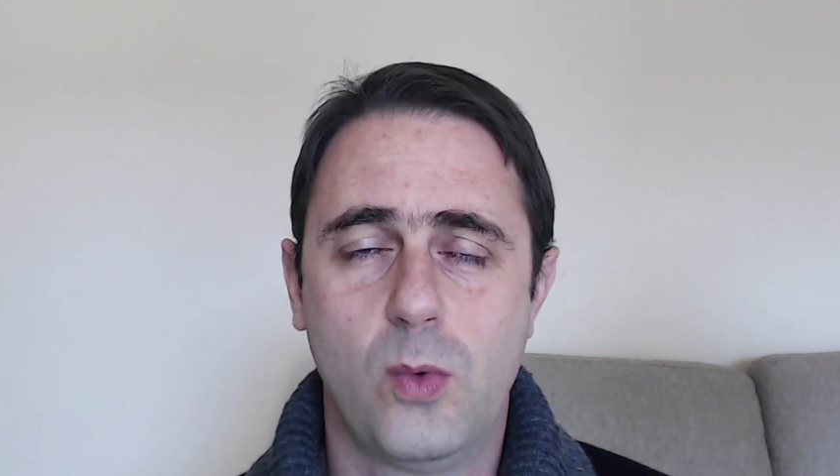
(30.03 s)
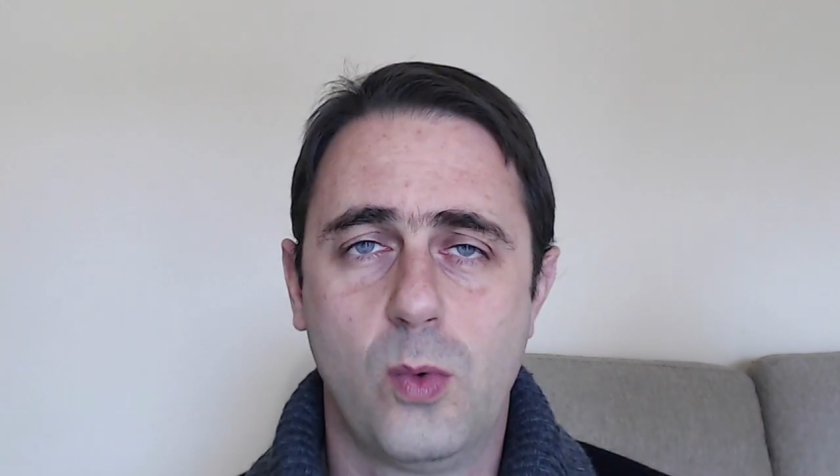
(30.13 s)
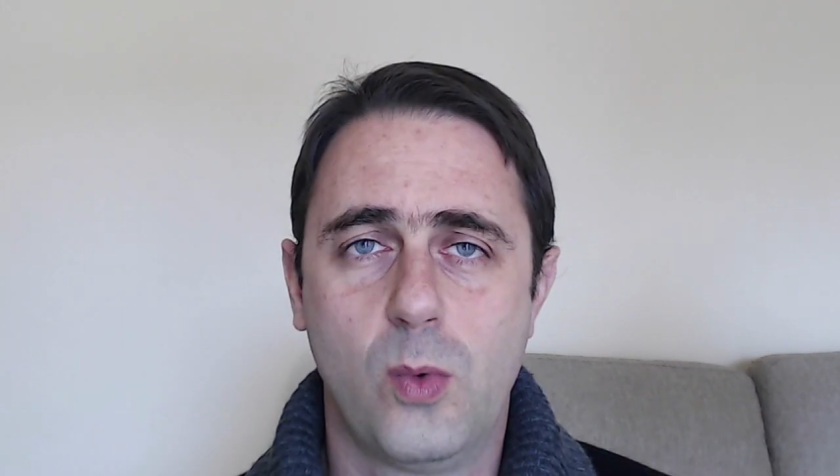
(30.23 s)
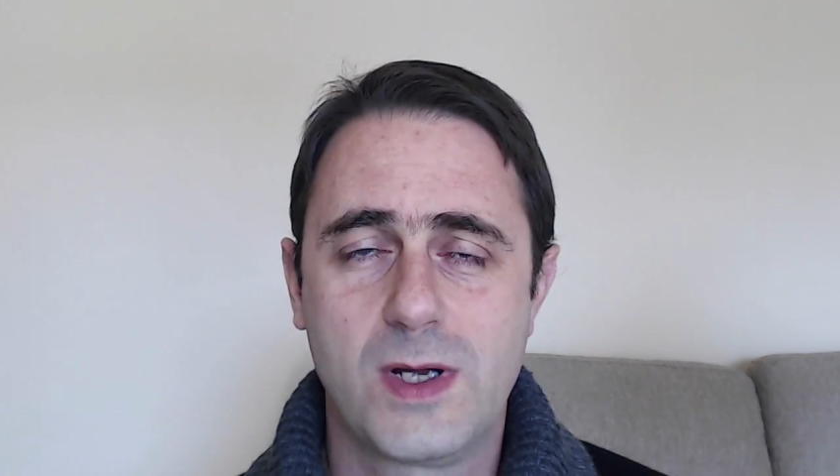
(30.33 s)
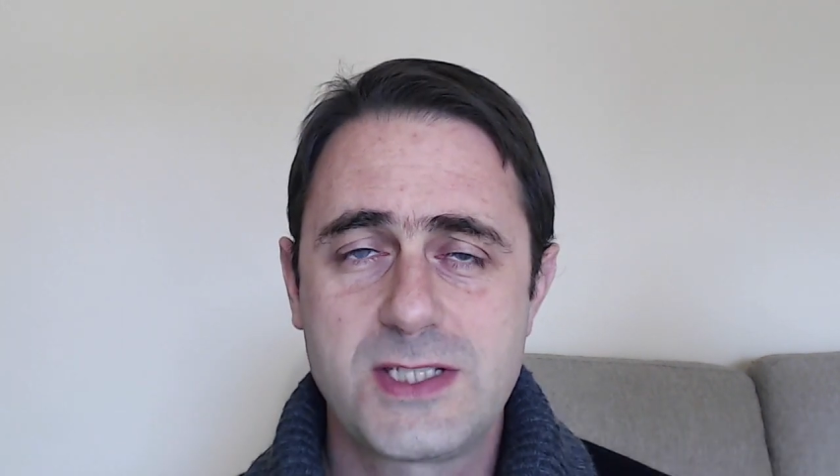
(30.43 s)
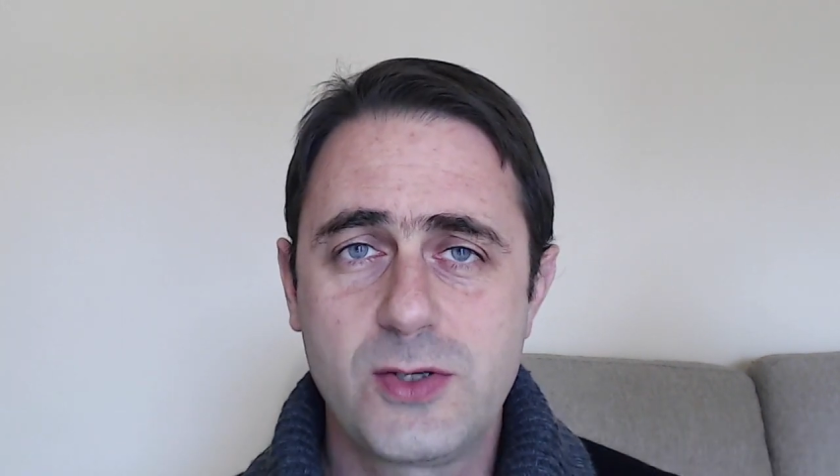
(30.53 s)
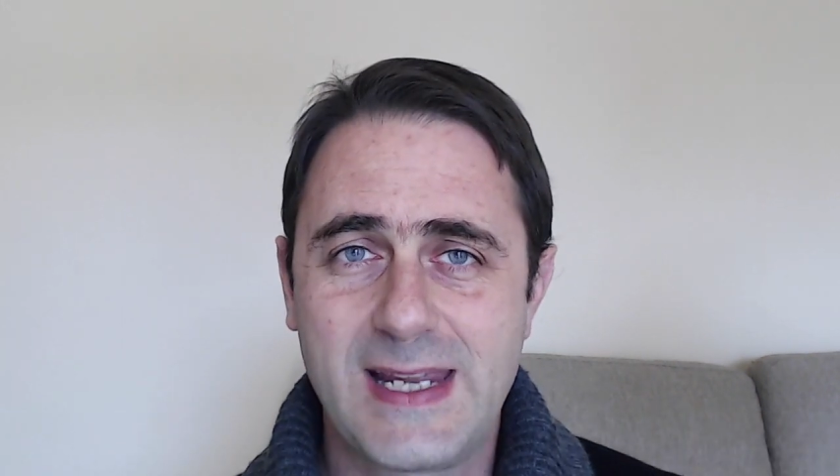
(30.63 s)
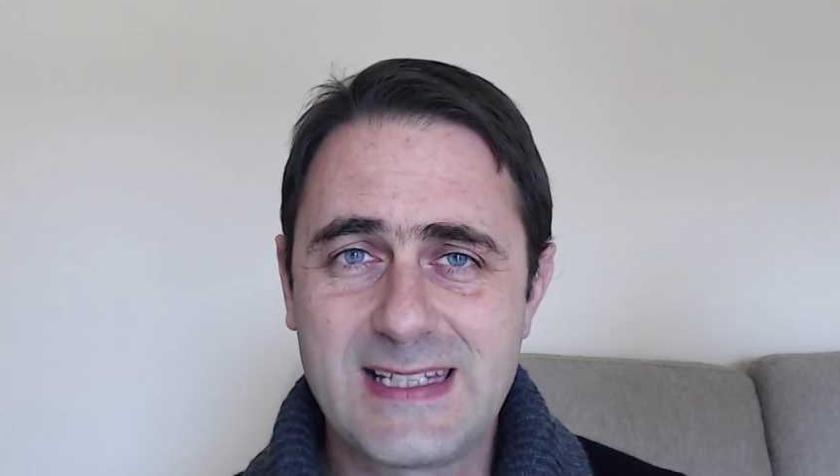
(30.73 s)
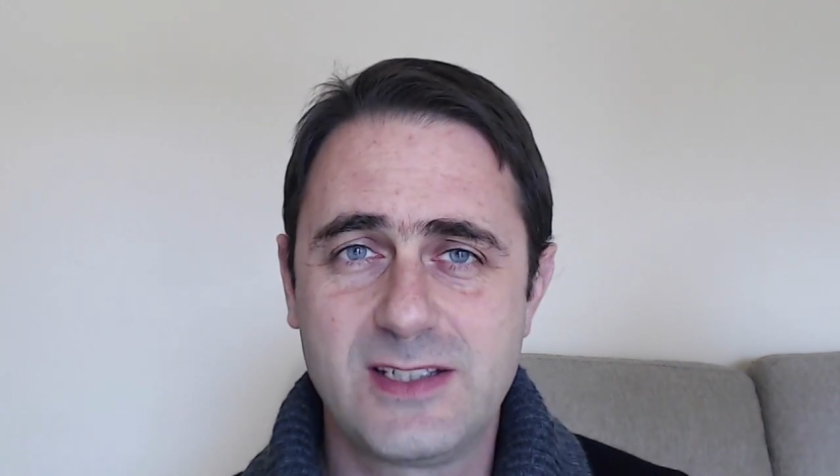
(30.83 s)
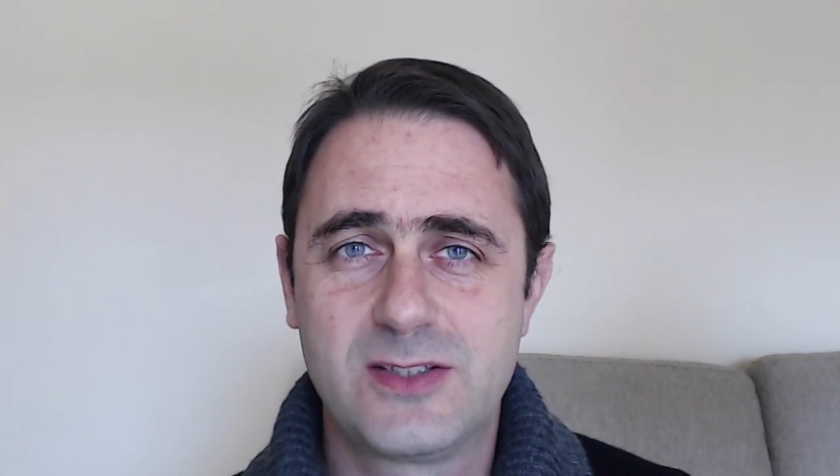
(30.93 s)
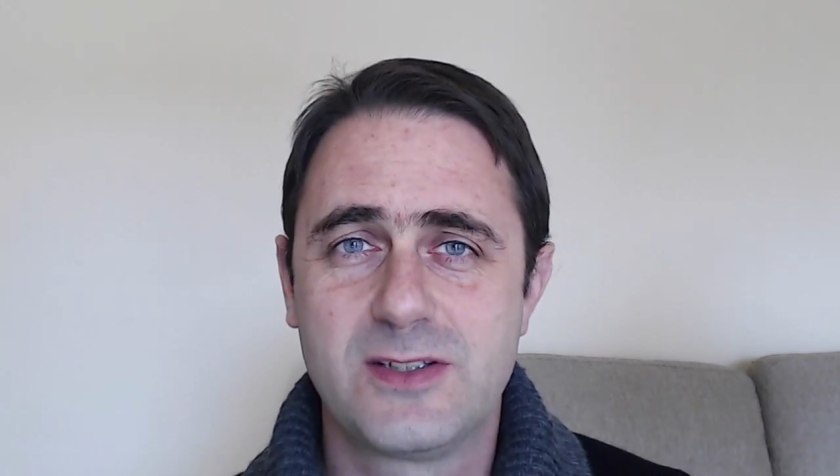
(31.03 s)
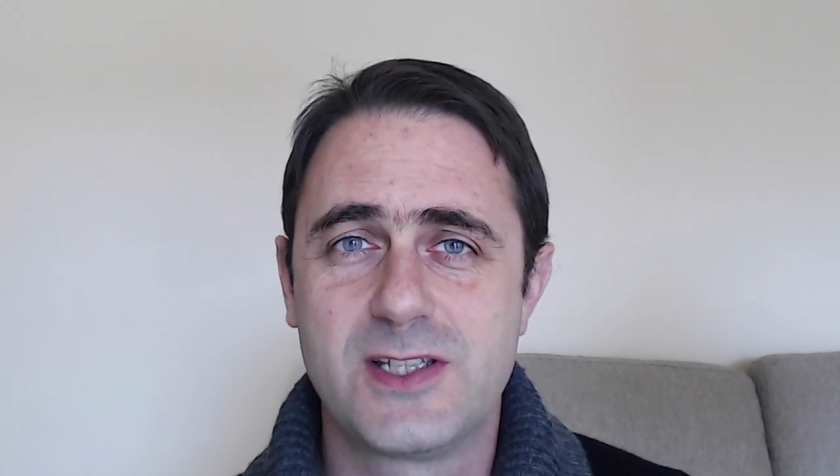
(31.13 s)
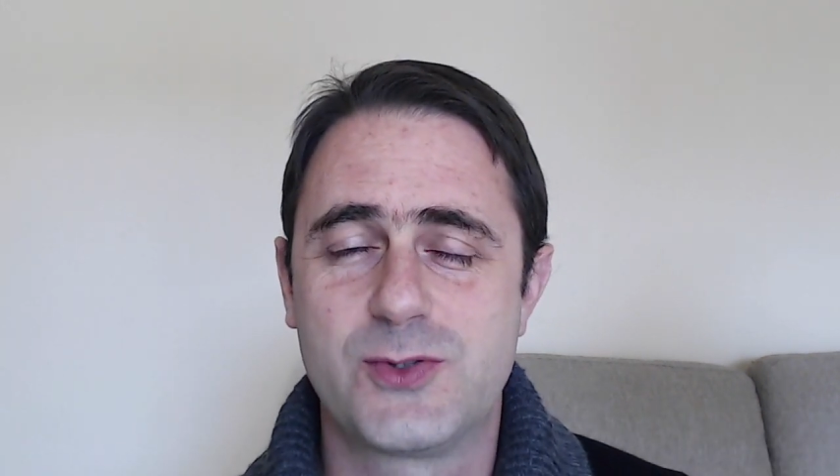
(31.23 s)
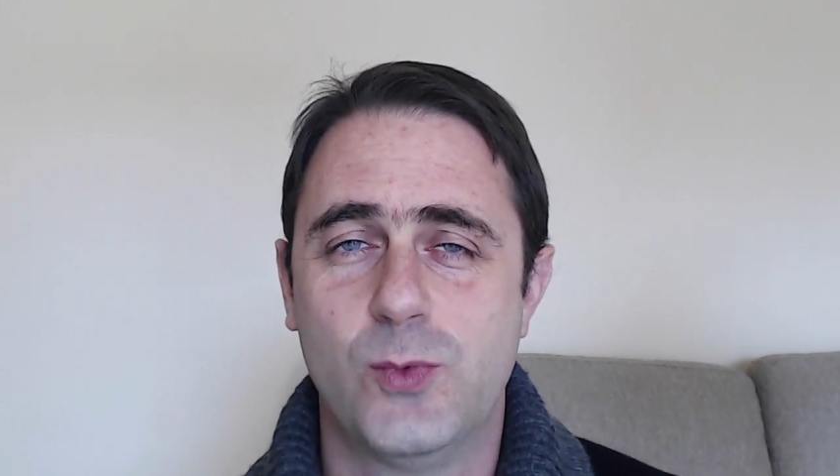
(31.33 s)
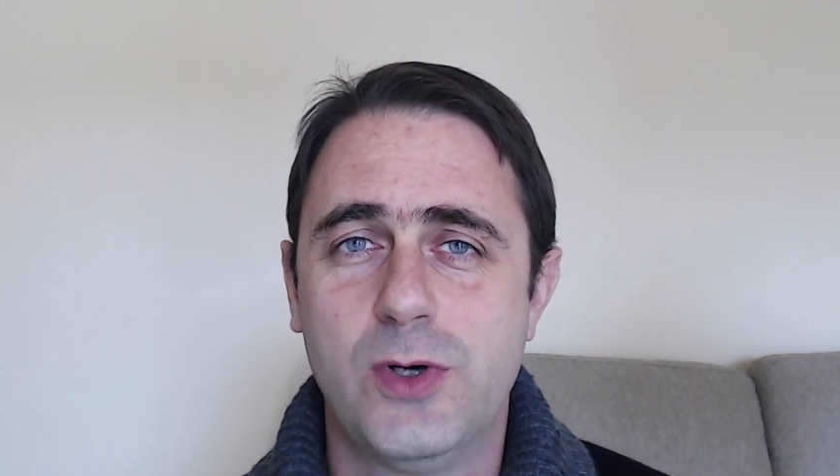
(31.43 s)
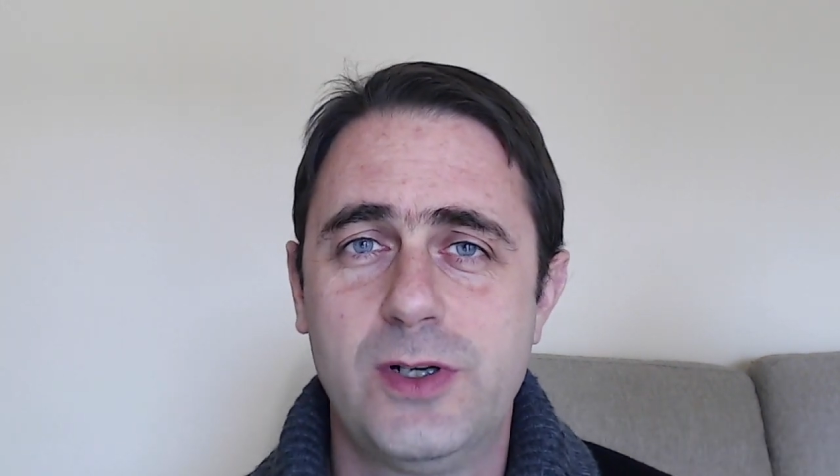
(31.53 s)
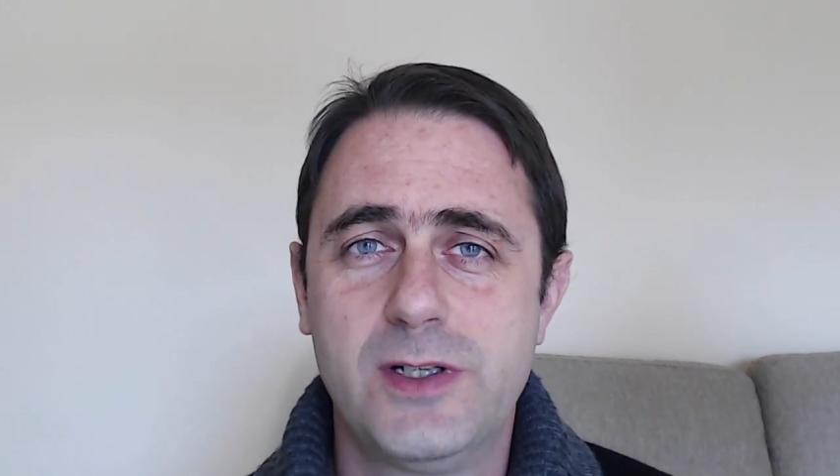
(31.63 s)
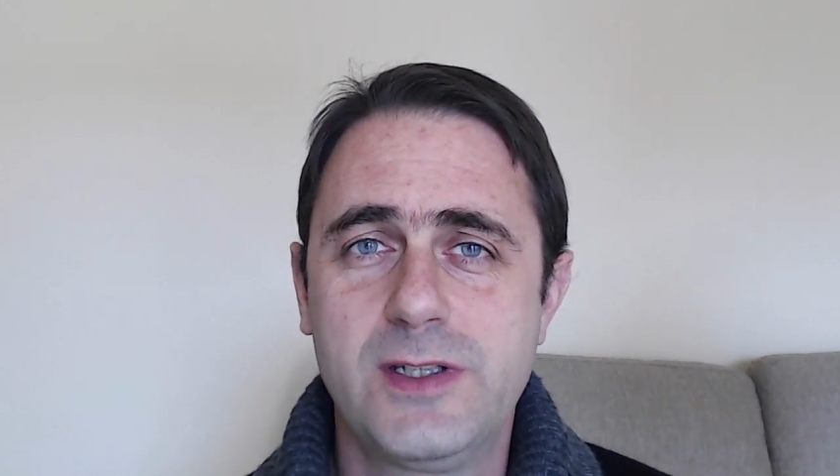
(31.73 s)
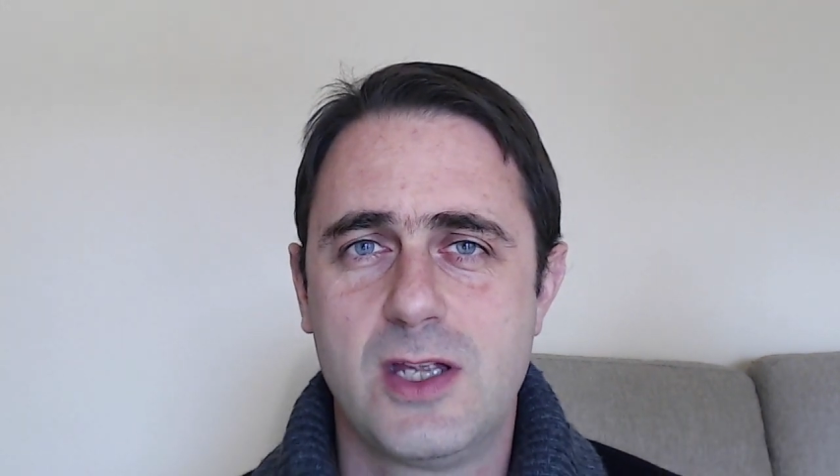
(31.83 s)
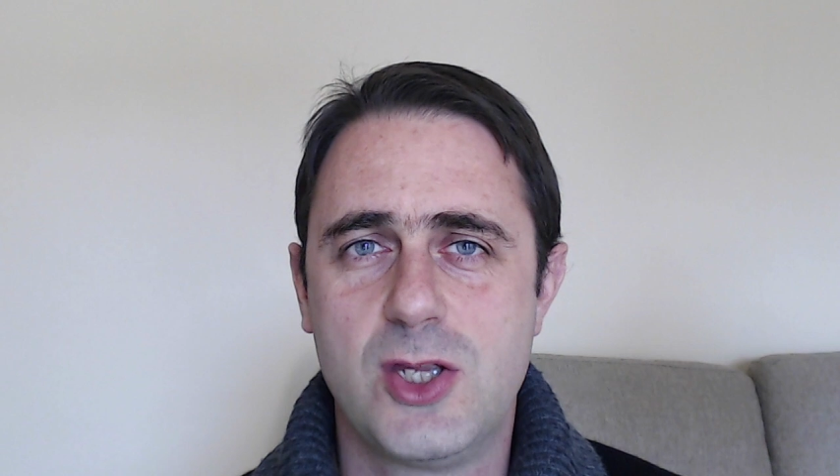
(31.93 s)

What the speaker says: Once you get into this world,